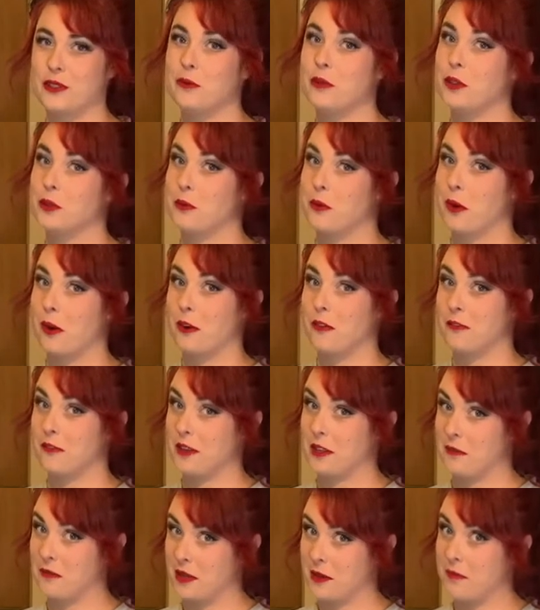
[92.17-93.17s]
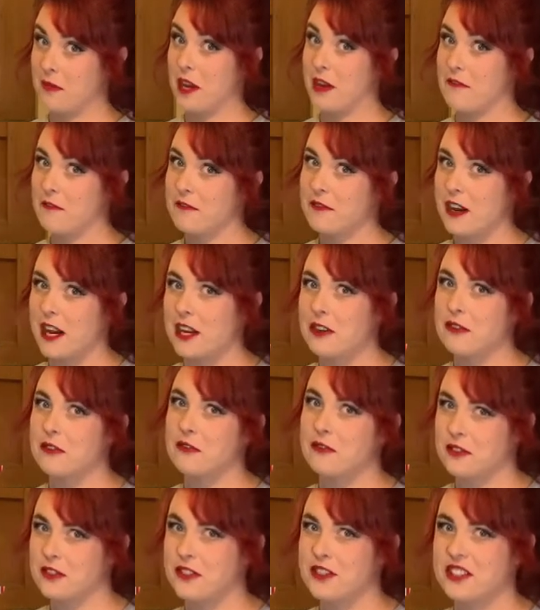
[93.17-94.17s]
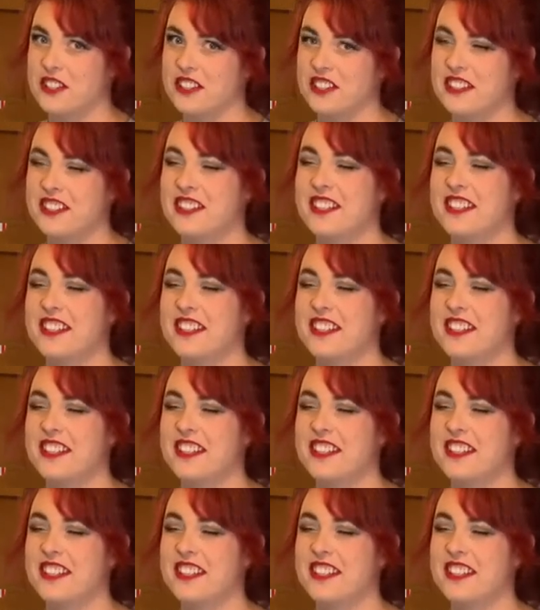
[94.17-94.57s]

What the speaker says: which will hopefully be my final version.